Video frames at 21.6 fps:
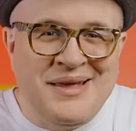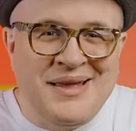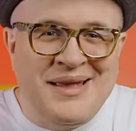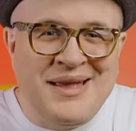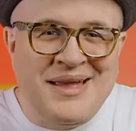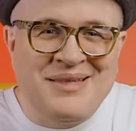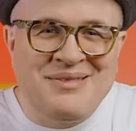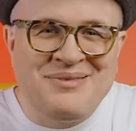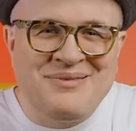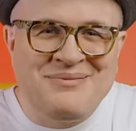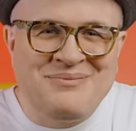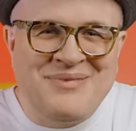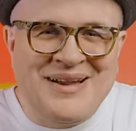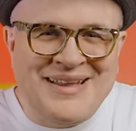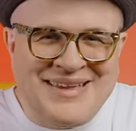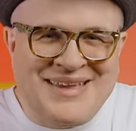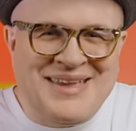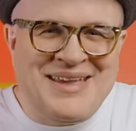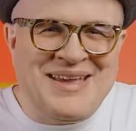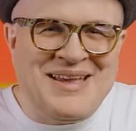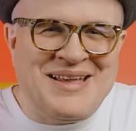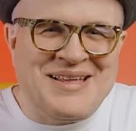and my
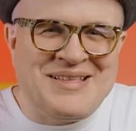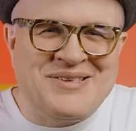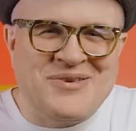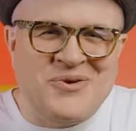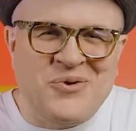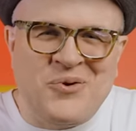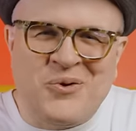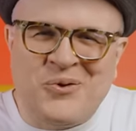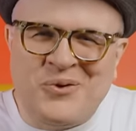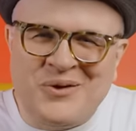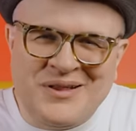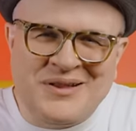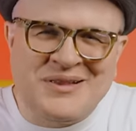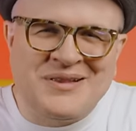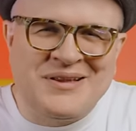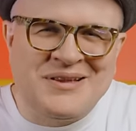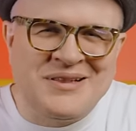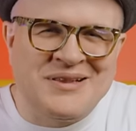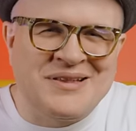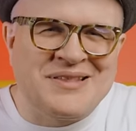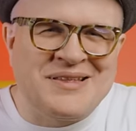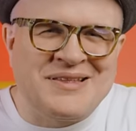kids, who were really
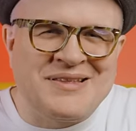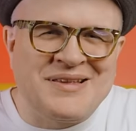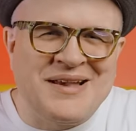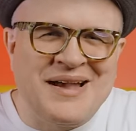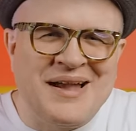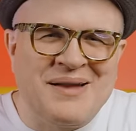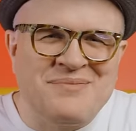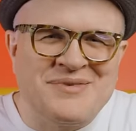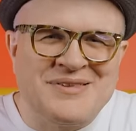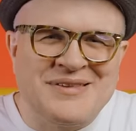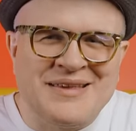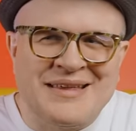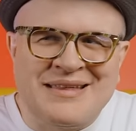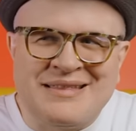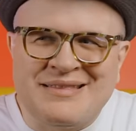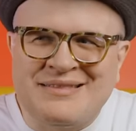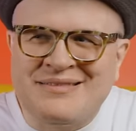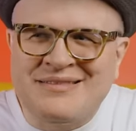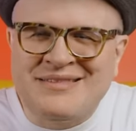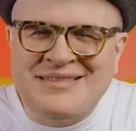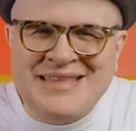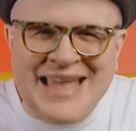little at the time,
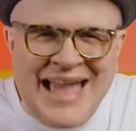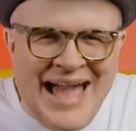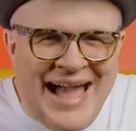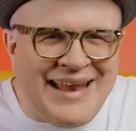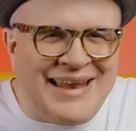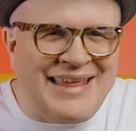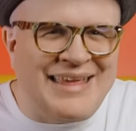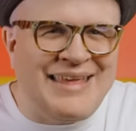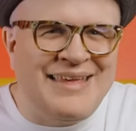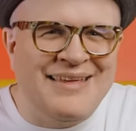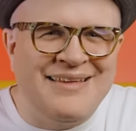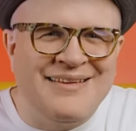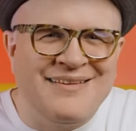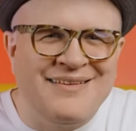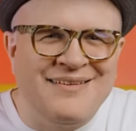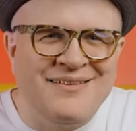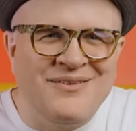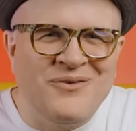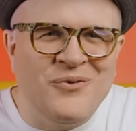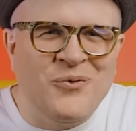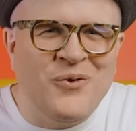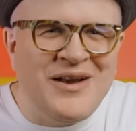said, Daddy,
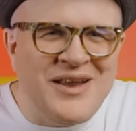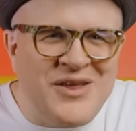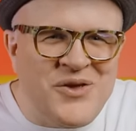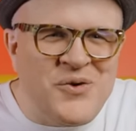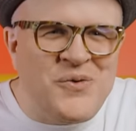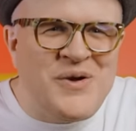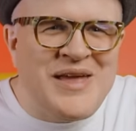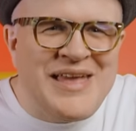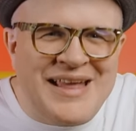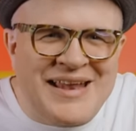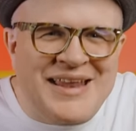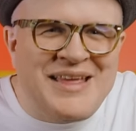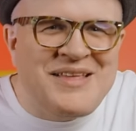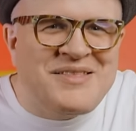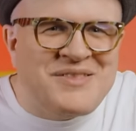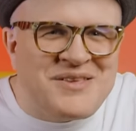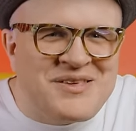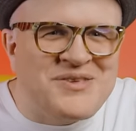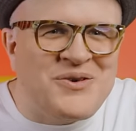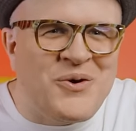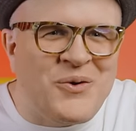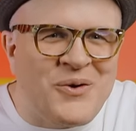what are you eating
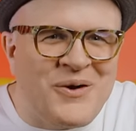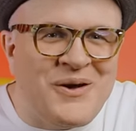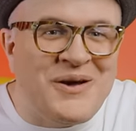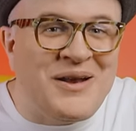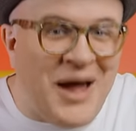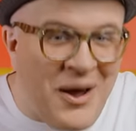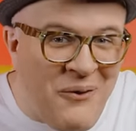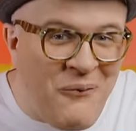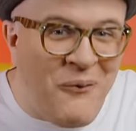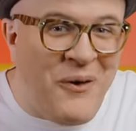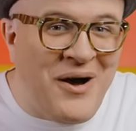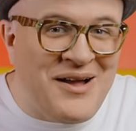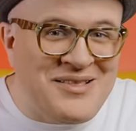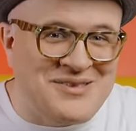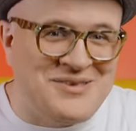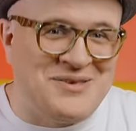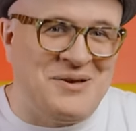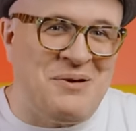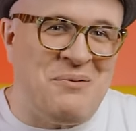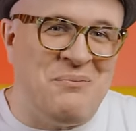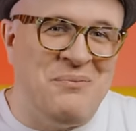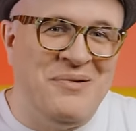that's so good? I want
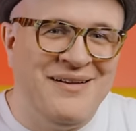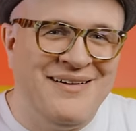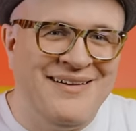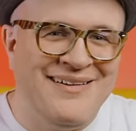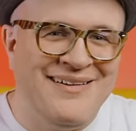some.